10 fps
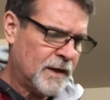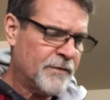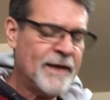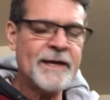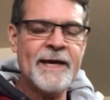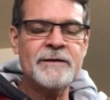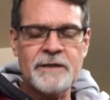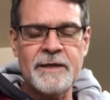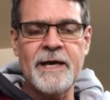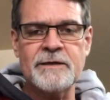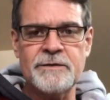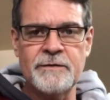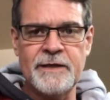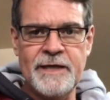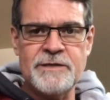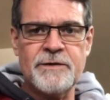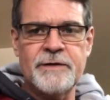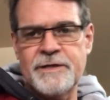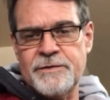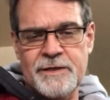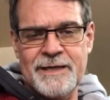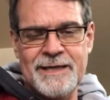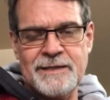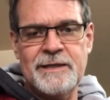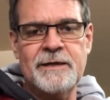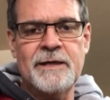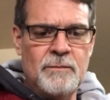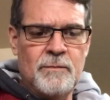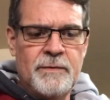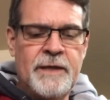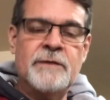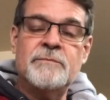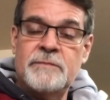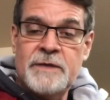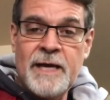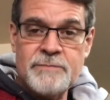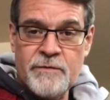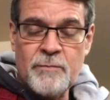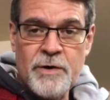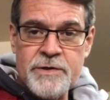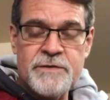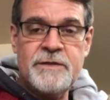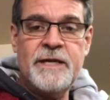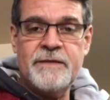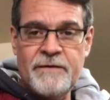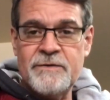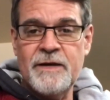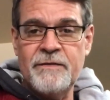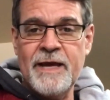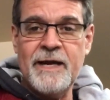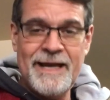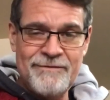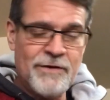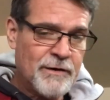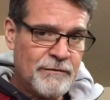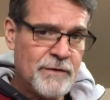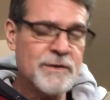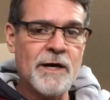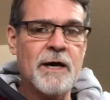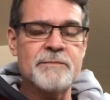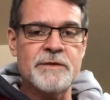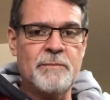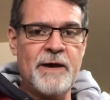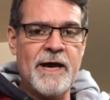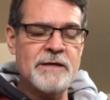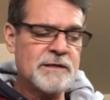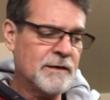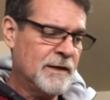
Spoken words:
They can connect to the Eastern Interconnected in times of emergency, and they've done that a very few times in the past.